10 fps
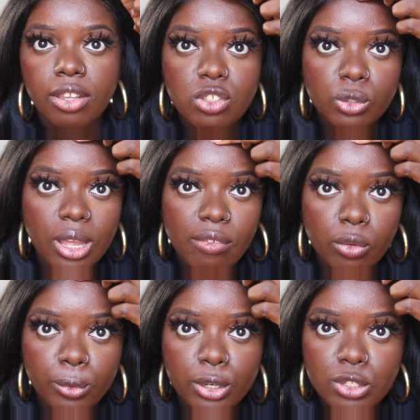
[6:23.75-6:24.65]
I do have a
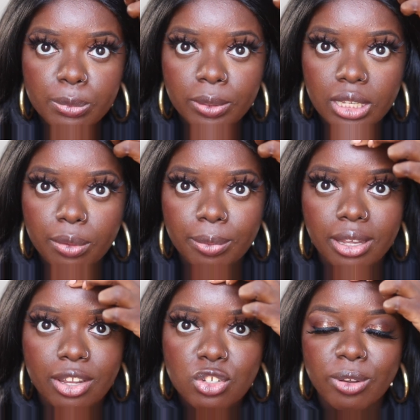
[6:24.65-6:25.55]
widow's peak, but
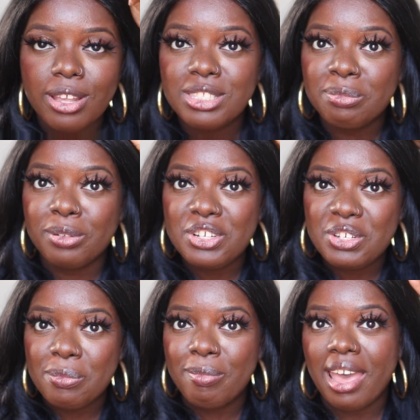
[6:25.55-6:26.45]
I tried to brush
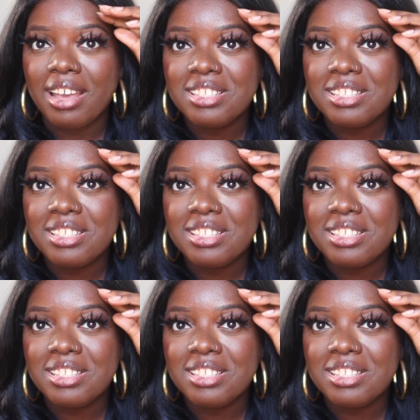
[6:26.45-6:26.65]
it back